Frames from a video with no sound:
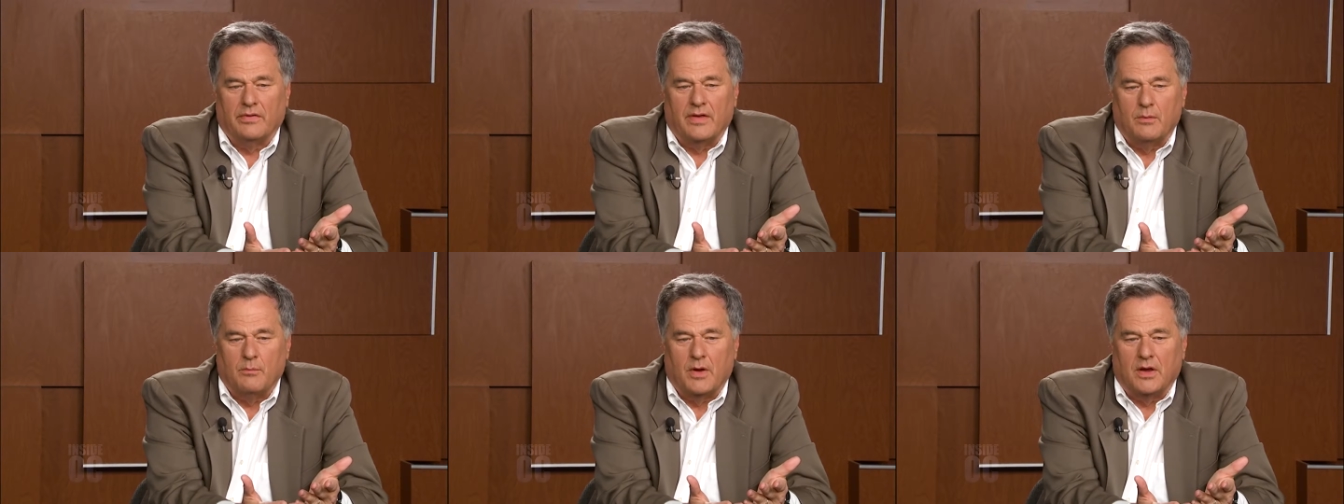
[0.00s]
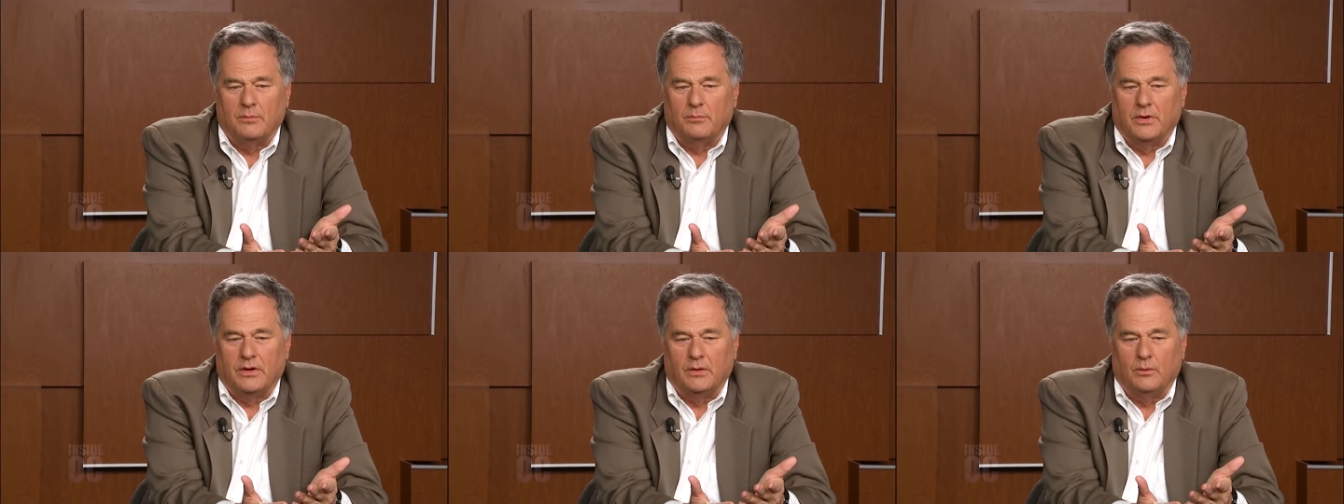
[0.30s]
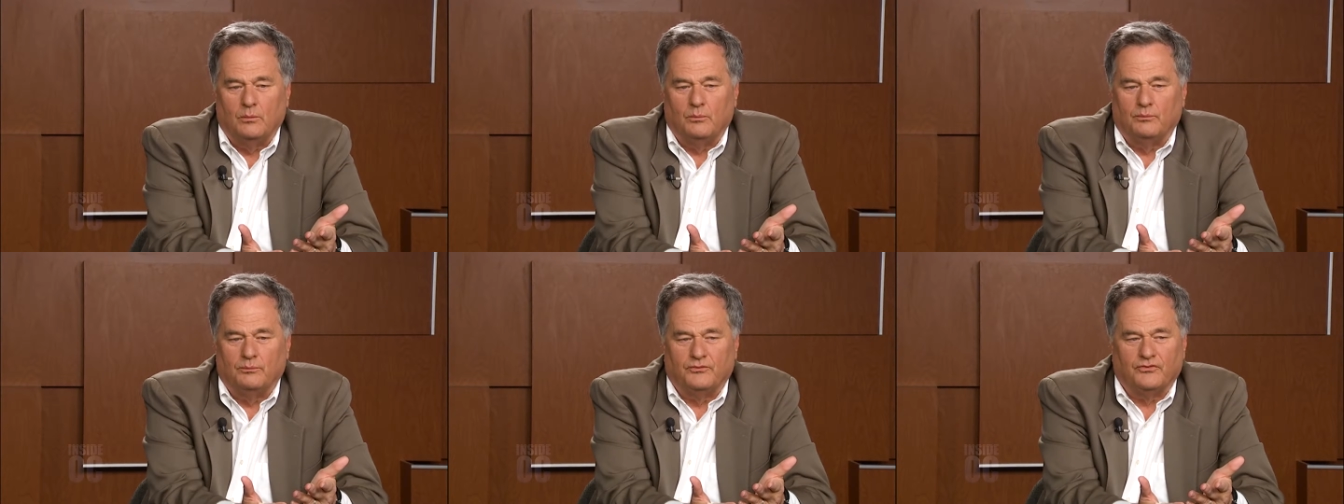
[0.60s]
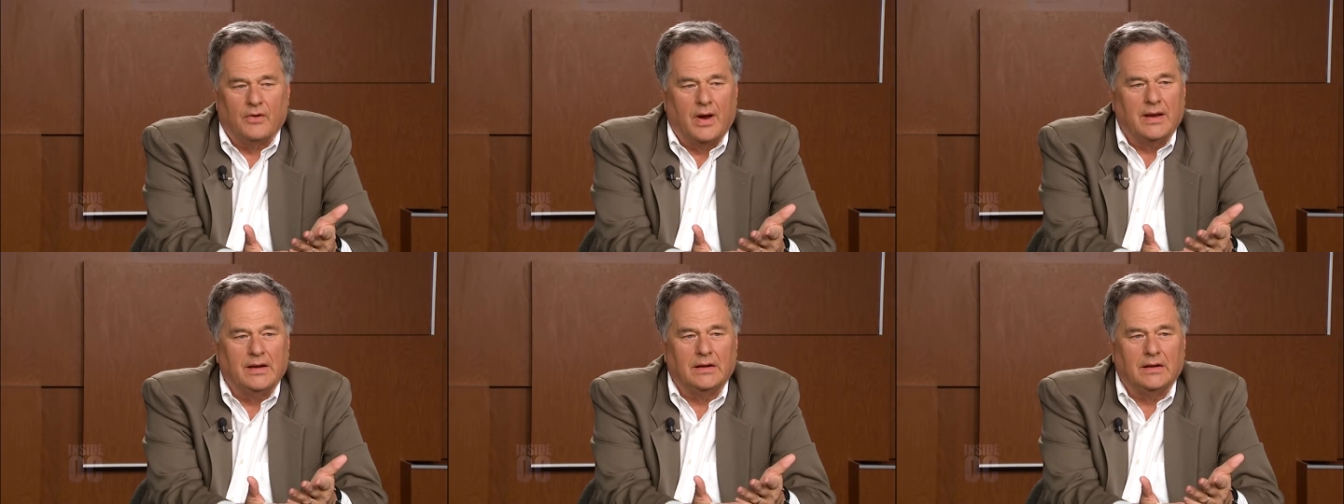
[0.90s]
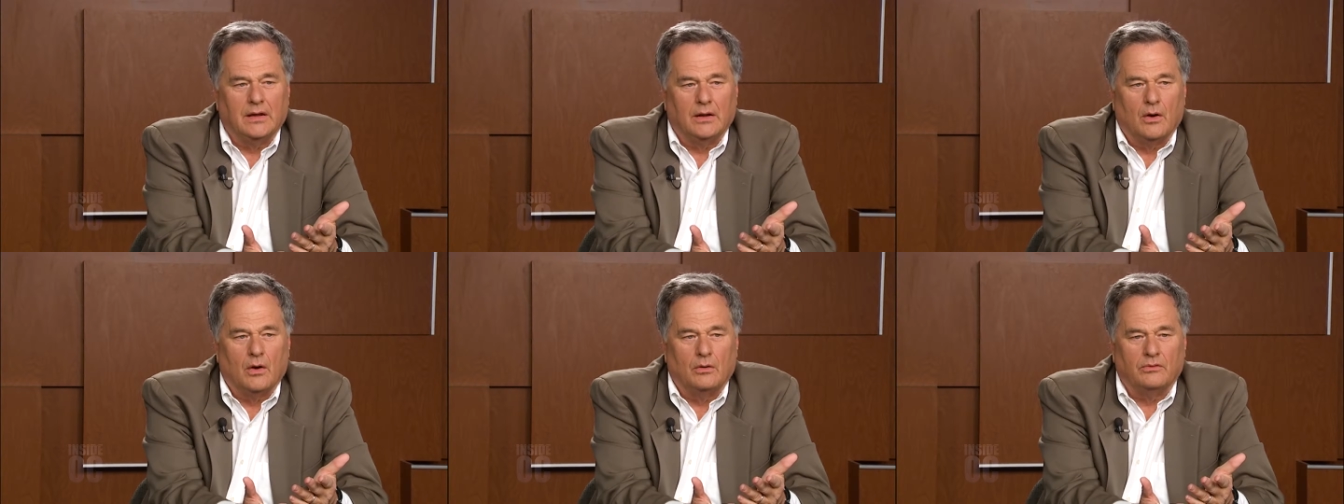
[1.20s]
They may be trying to
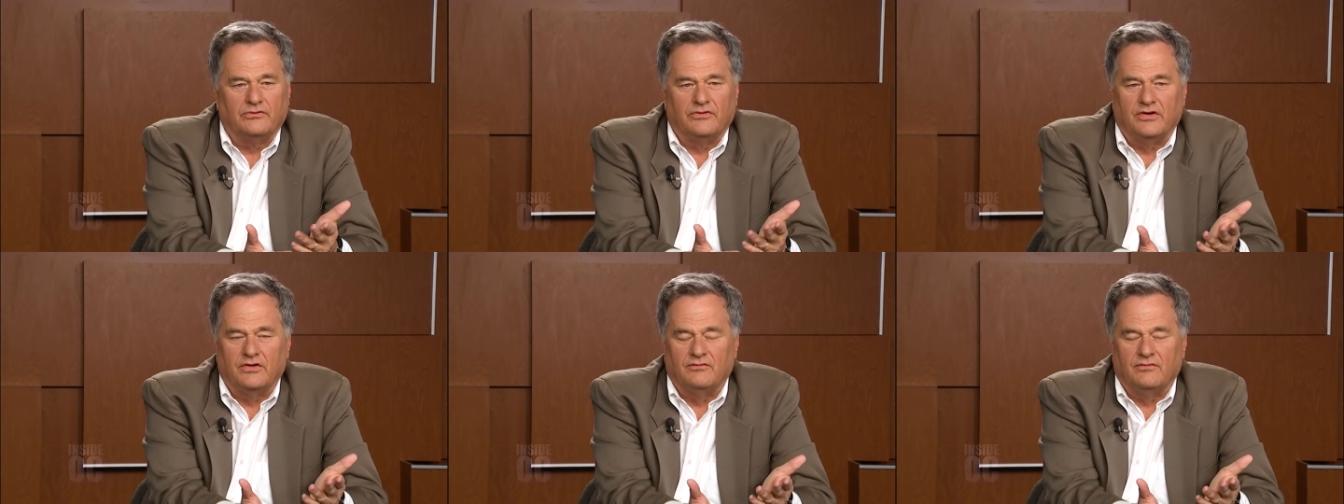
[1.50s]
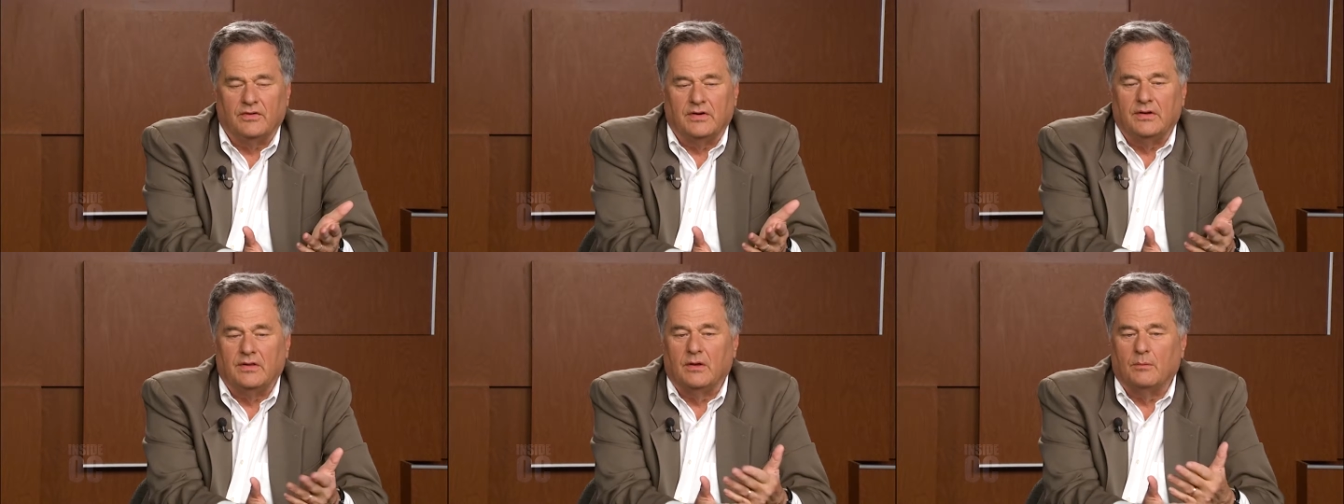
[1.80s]
get on TV.